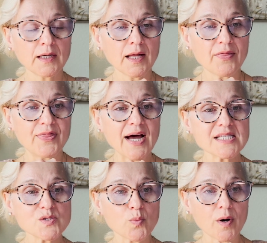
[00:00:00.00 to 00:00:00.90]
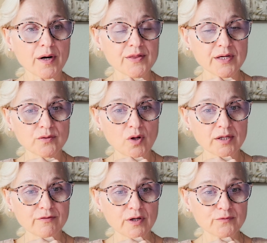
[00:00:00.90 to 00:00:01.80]
That's where a lot
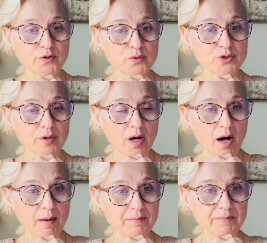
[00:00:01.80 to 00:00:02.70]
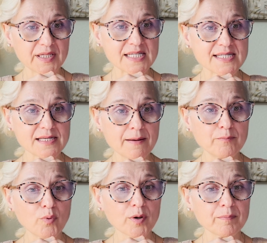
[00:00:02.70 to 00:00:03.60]
of confusion comes, because some
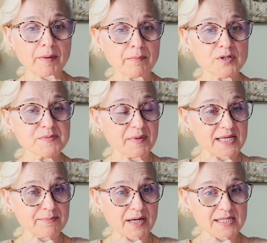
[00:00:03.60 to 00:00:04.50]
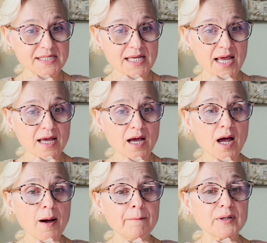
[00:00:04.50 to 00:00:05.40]
board members might say,
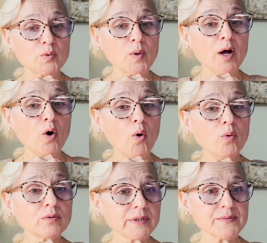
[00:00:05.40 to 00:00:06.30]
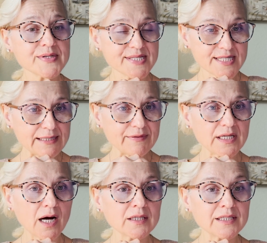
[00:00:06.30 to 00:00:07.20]
but we are only receiving
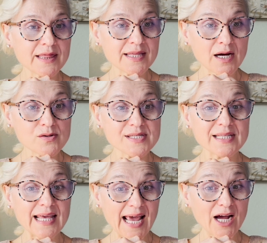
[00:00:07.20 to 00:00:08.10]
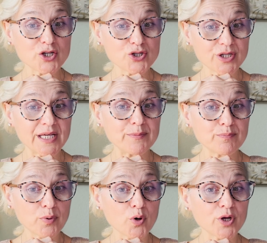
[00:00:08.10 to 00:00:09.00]
$100,000 cash
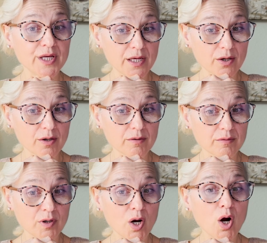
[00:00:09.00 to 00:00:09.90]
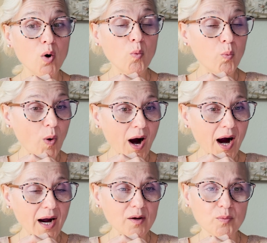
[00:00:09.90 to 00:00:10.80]
per year.
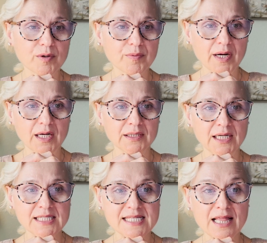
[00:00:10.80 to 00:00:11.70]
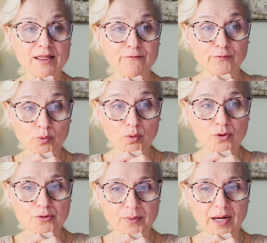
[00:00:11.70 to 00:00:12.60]
Why we're recognizing the full
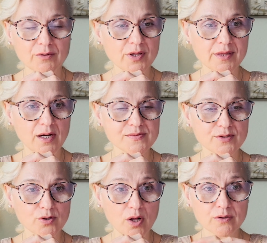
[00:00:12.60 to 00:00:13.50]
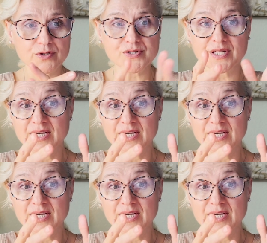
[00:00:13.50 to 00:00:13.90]
$300,000